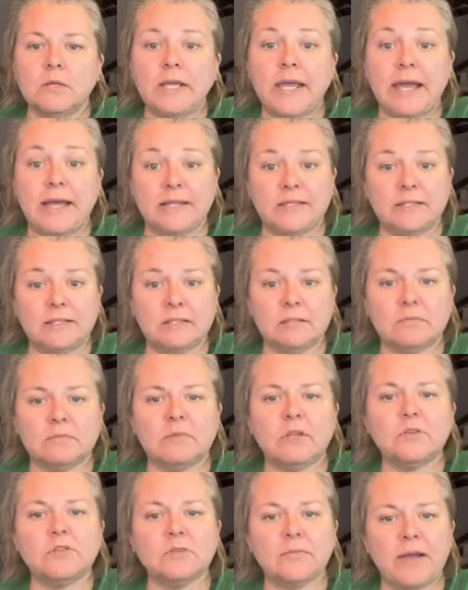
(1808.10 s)
Yes,
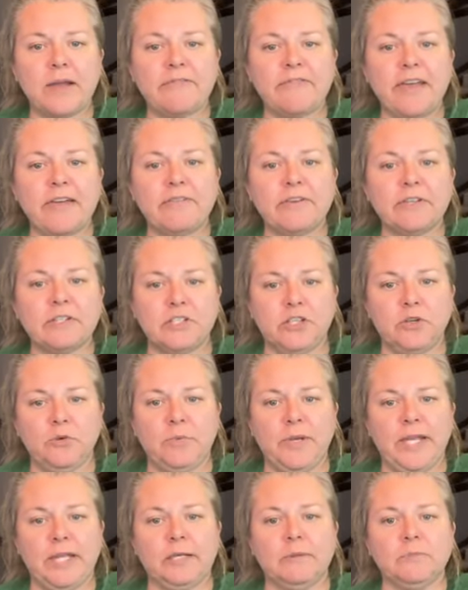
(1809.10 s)
those are my favorite
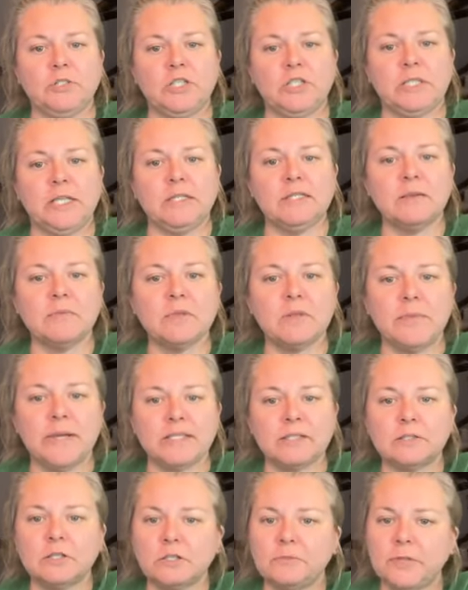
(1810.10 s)
too, Pam. She said some of the
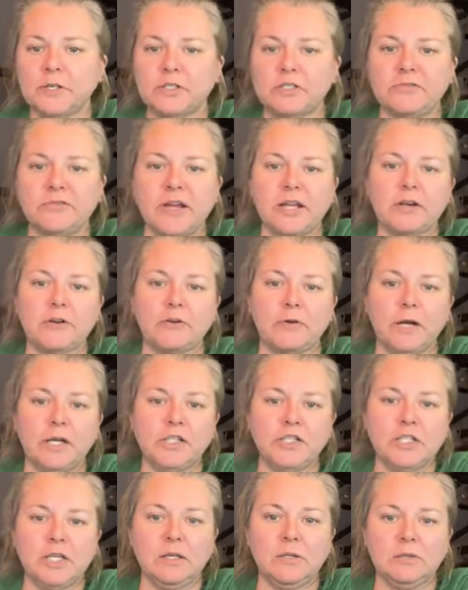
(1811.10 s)
best cookbooks you find at
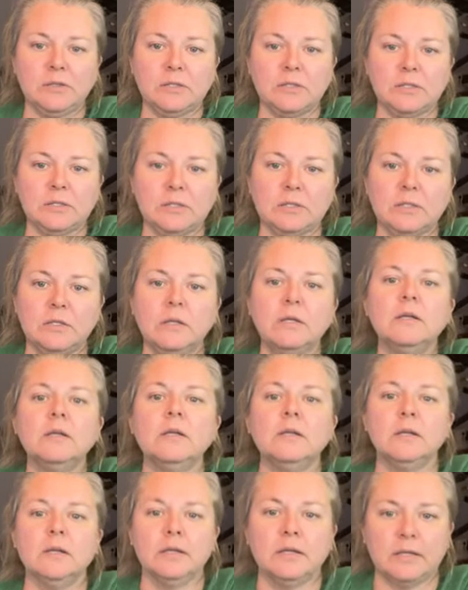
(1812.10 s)
garage sales.
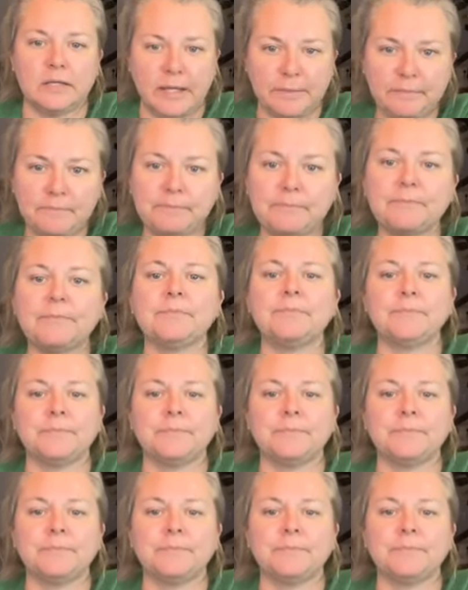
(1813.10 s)
Yep.